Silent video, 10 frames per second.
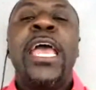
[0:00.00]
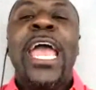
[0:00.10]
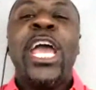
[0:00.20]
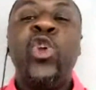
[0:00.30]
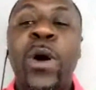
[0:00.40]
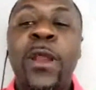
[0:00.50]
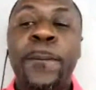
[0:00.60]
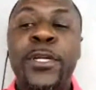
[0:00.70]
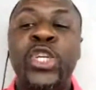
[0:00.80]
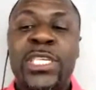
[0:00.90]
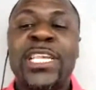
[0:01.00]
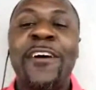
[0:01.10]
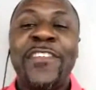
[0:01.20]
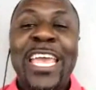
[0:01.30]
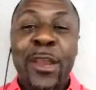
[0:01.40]
and you want to put yourself
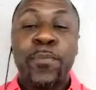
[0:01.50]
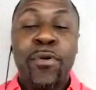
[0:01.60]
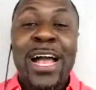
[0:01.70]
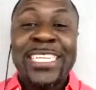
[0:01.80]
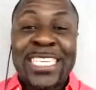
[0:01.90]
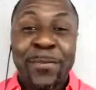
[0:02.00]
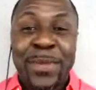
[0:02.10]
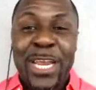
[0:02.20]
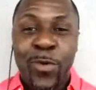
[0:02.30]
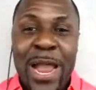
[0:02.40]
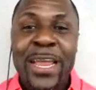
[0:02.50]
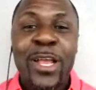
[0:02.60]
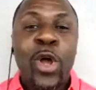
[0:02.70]
in proximity, right?